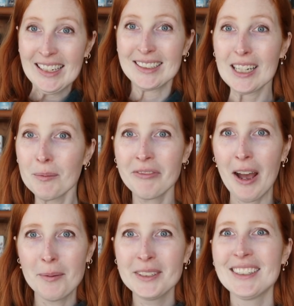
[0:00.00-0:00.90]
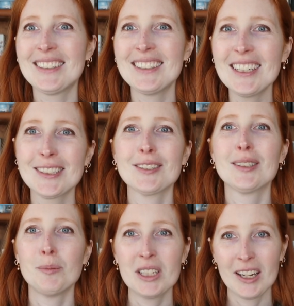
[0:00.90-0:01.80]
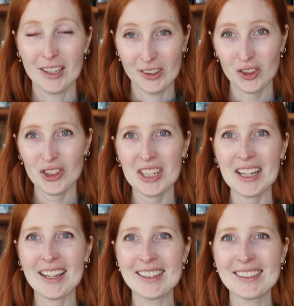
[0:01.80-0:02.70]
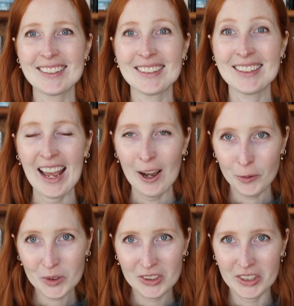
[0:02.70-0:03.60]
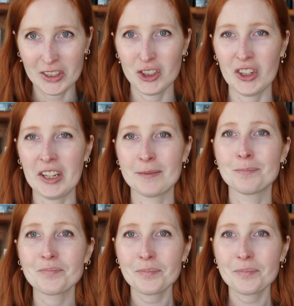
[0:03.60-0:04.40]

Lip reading: Team Fabulous Silks because she is now stitching